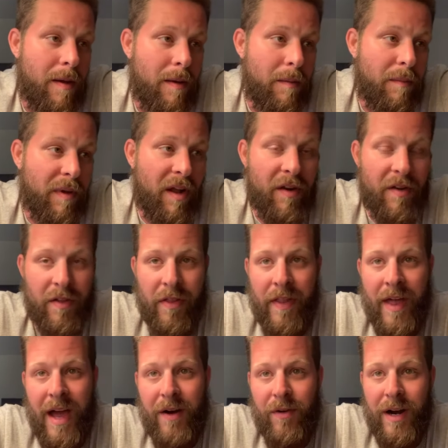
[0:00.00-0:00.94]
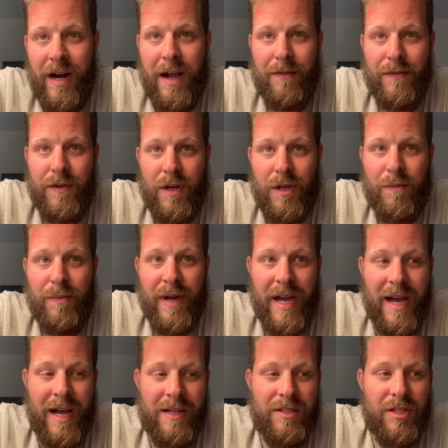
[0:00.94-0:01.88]
But other than that, right after you
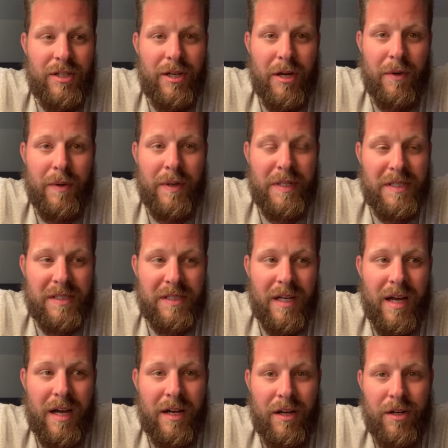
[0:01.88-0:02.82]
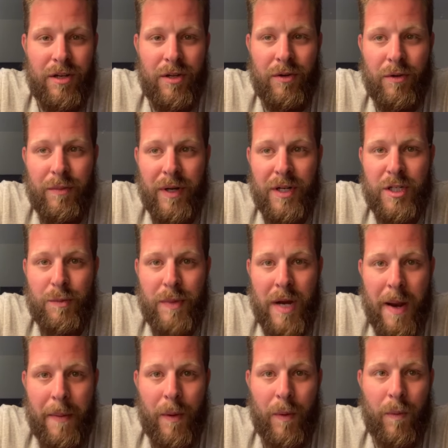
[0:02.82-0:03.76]
pass, you go inside, you do a bunch of
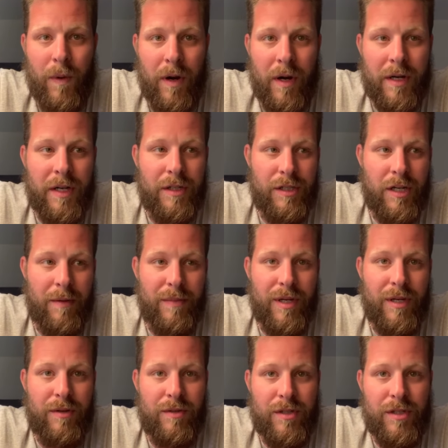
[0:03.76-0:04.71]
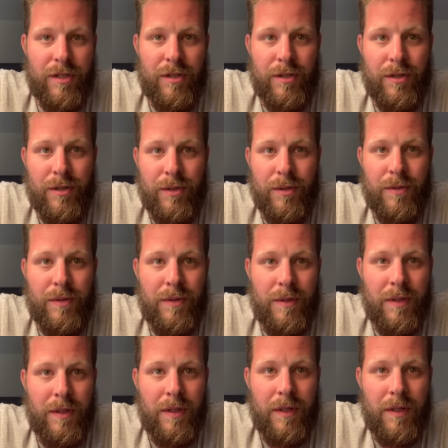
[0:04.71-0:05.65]
paperwork, your W-2
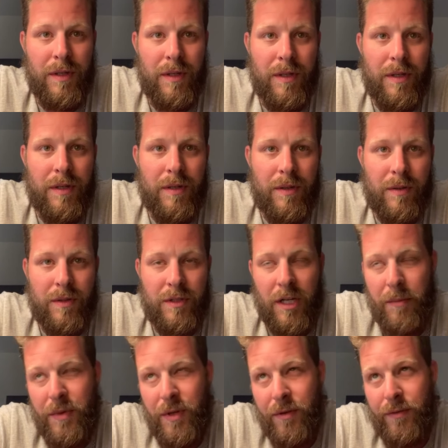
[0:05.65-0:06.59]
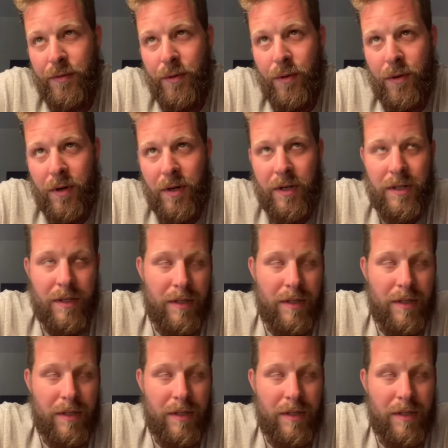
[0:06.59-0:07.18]
or W-4,